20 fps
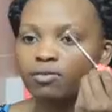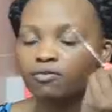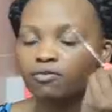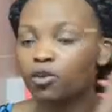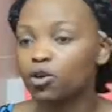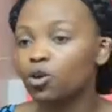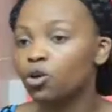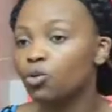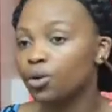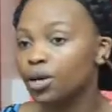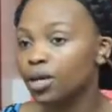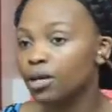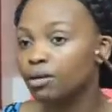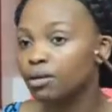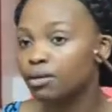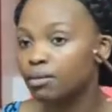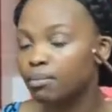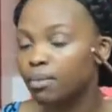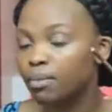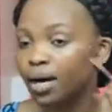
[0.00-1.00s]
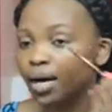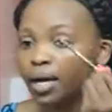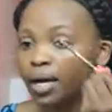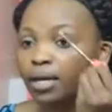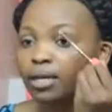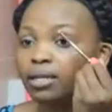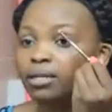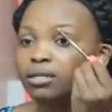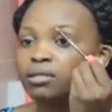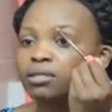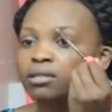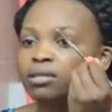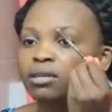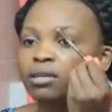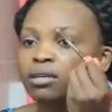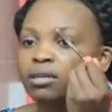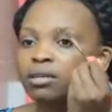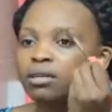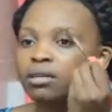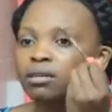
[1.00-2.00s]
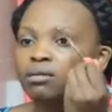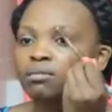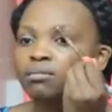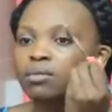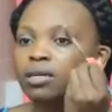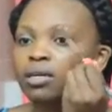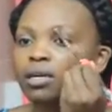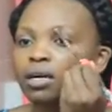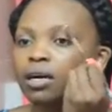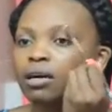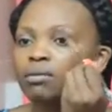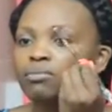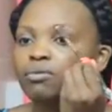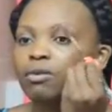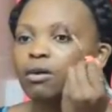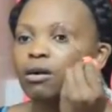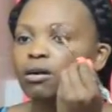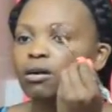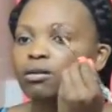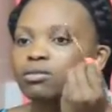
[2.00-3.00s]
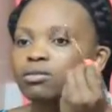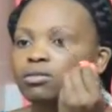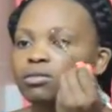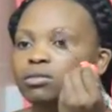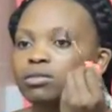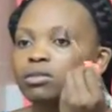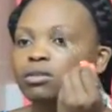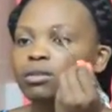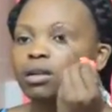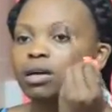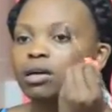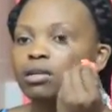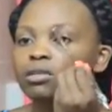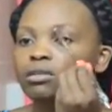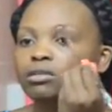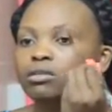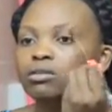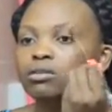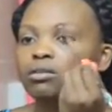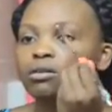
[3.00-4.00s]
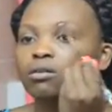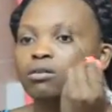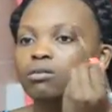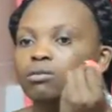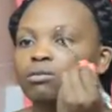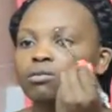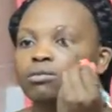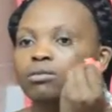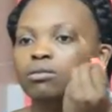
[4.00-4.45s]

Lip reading: following my eyebrows, just like so.